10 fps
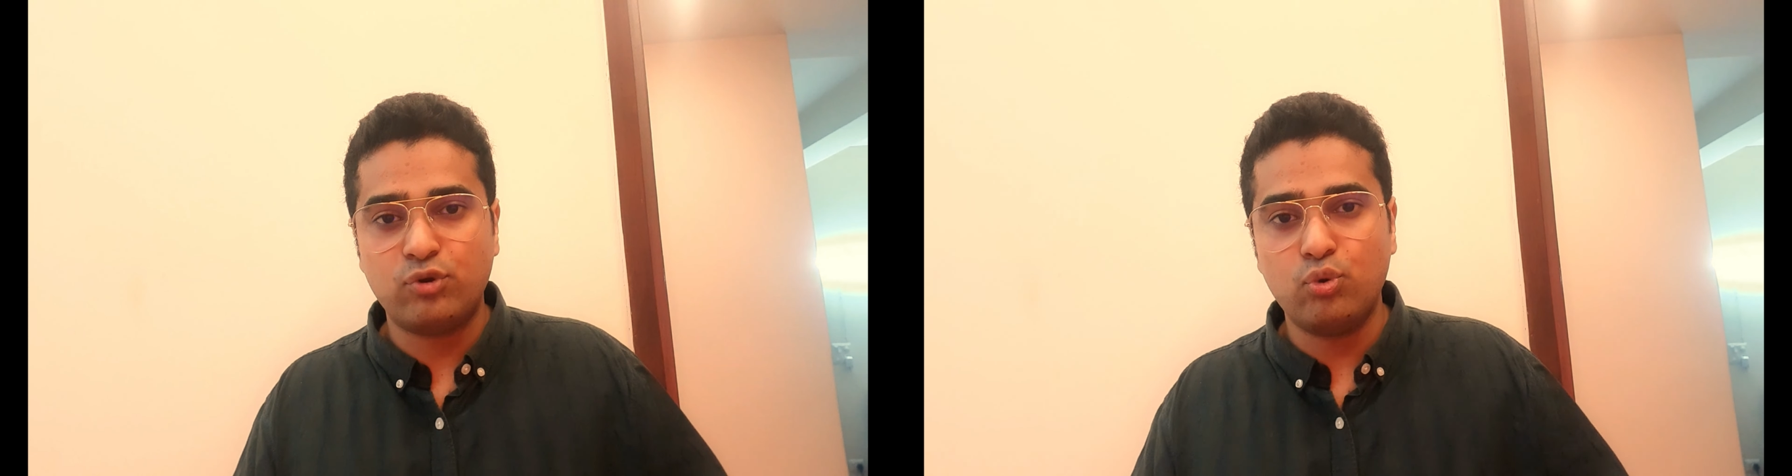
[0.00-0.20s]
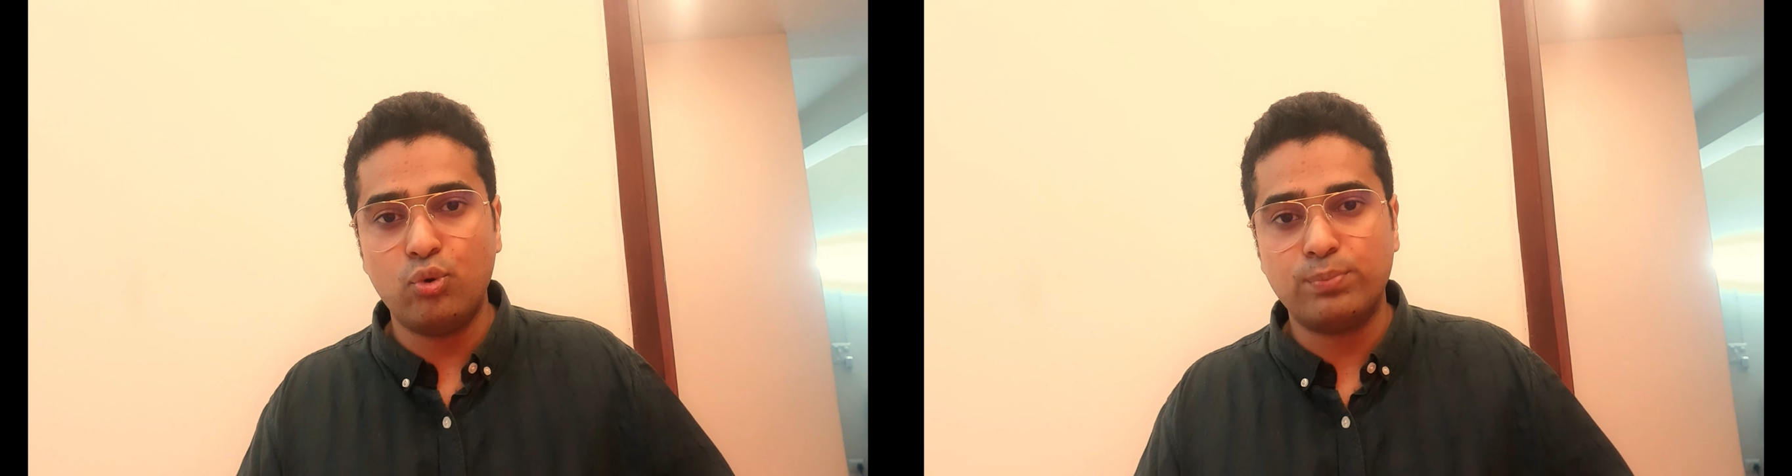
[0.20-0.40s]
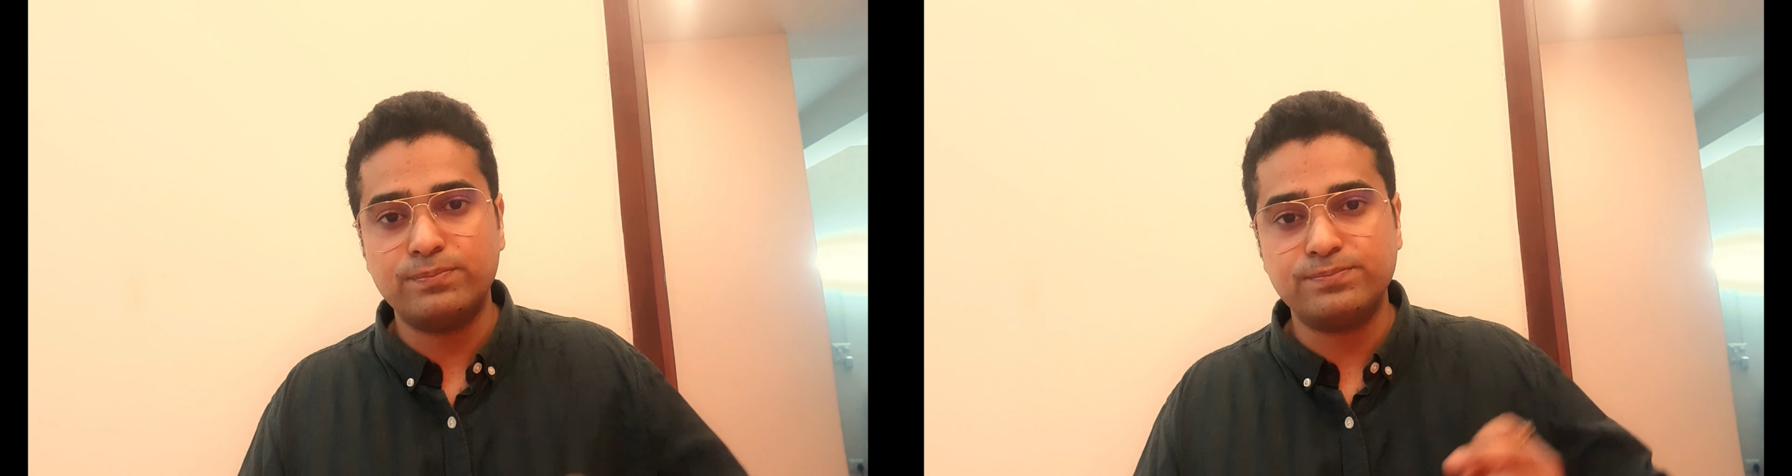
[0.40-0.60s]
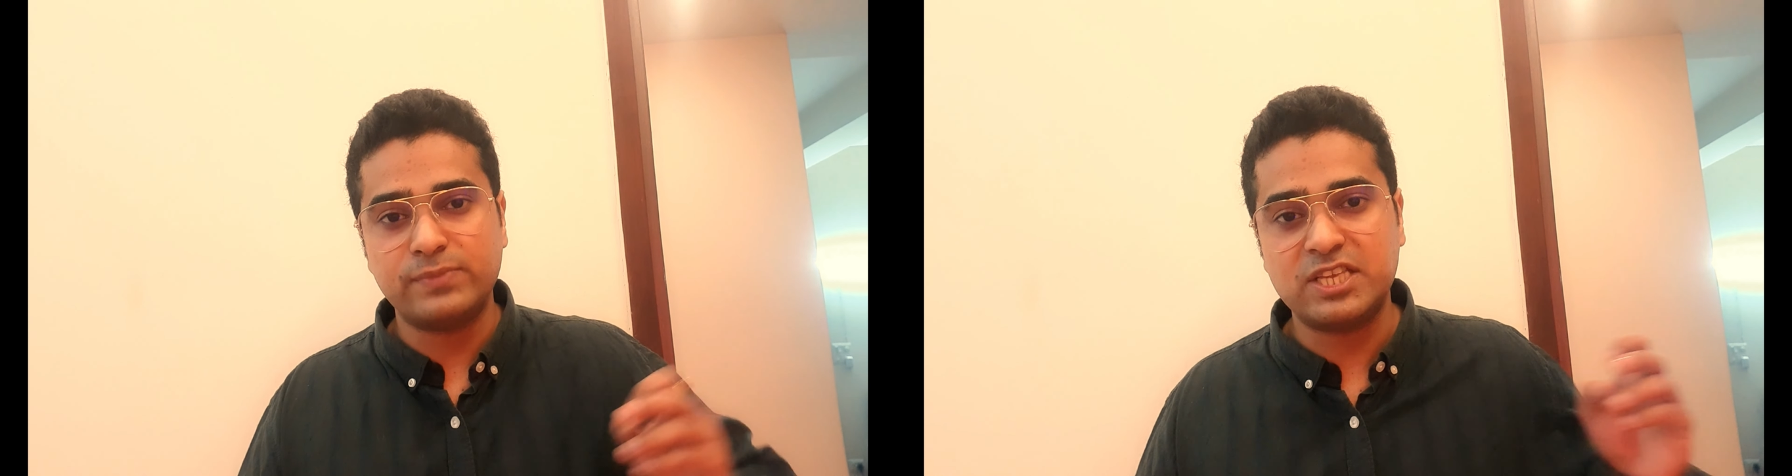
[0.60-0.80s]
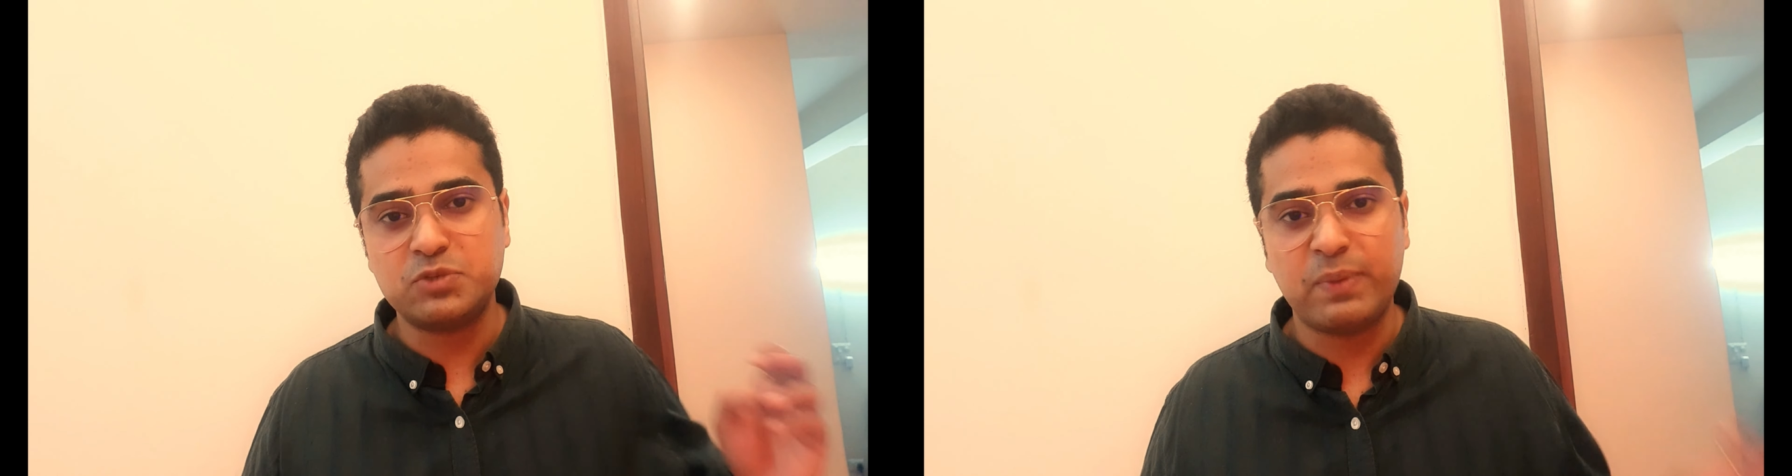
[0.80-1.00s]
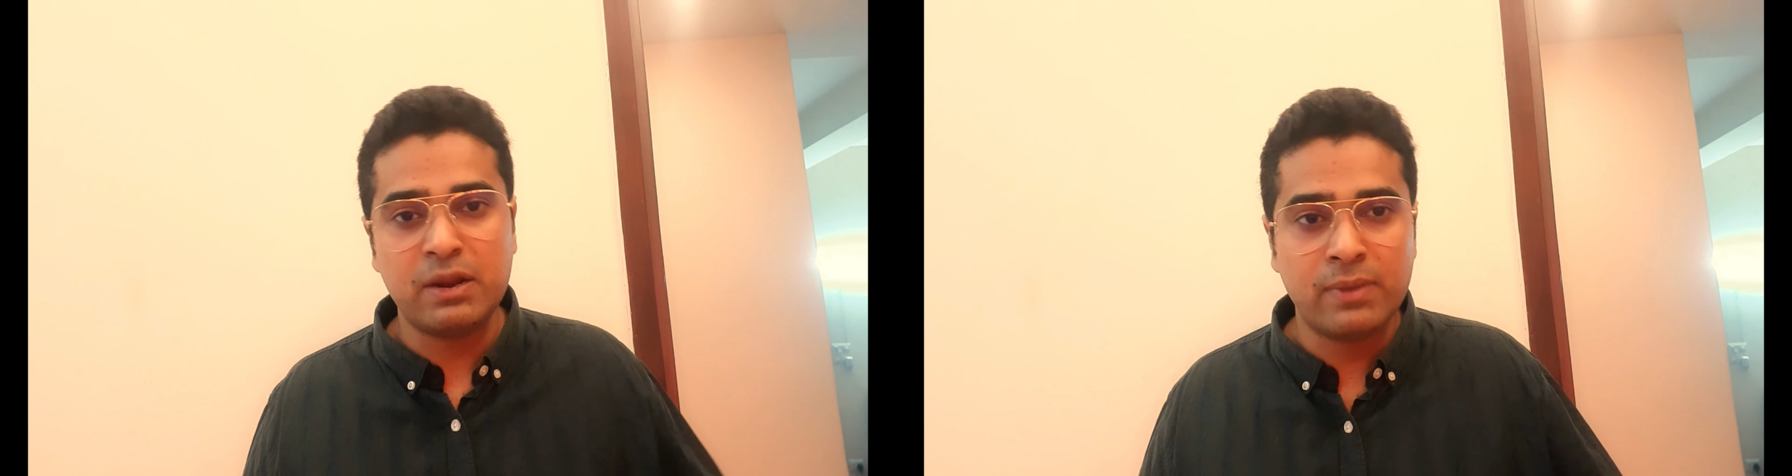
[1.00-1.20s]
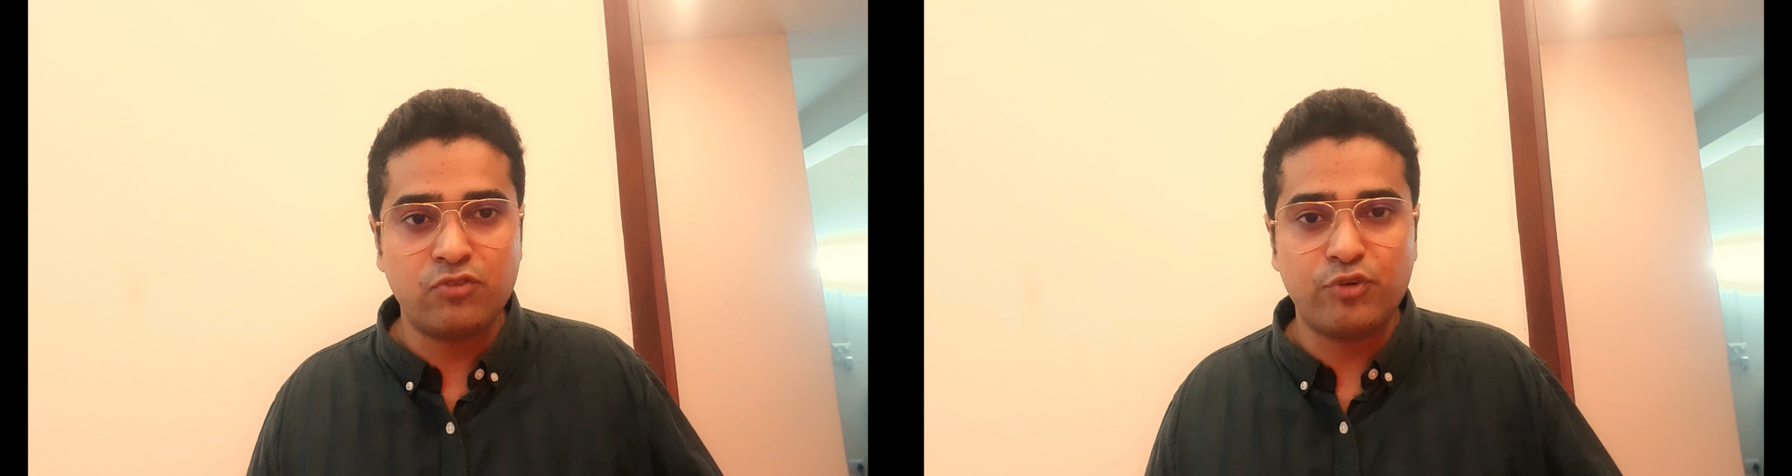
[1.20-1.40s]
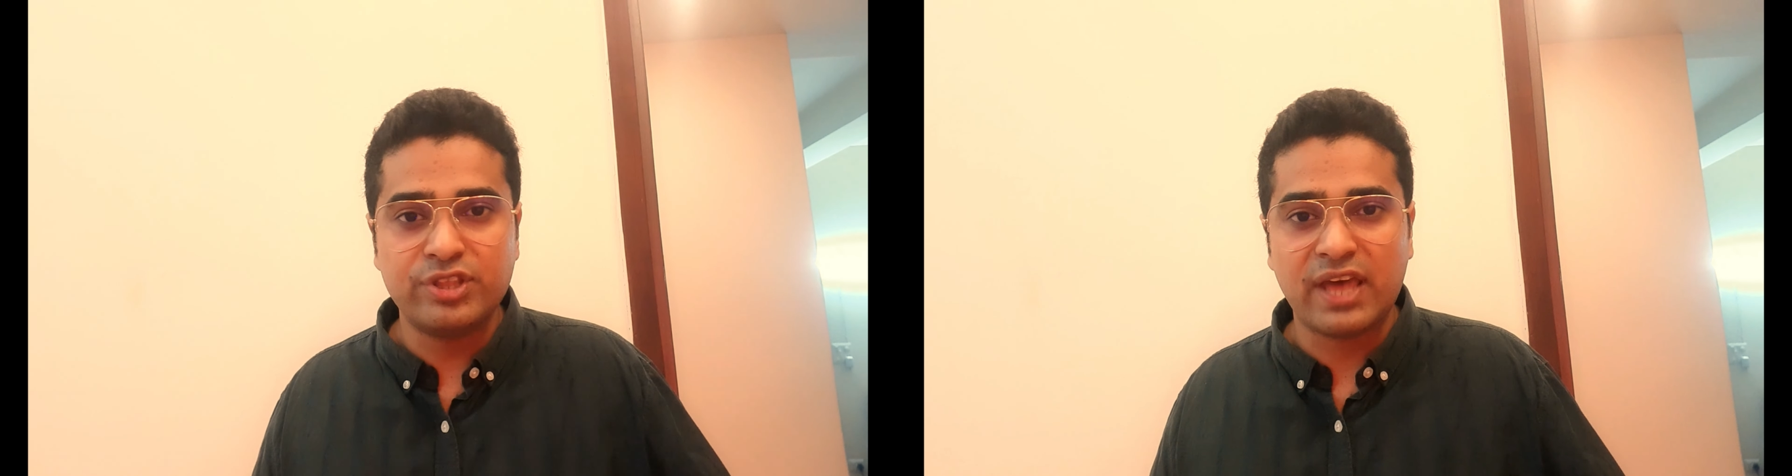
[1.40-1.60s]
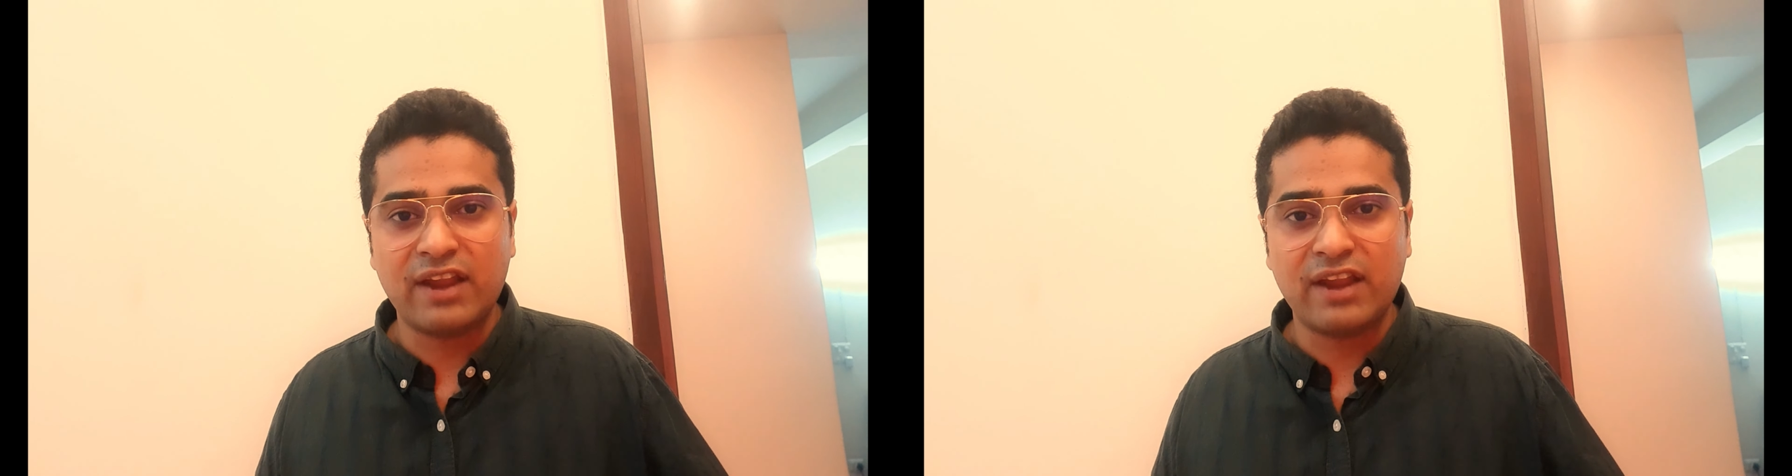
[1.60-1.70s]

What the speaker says: to experiment with,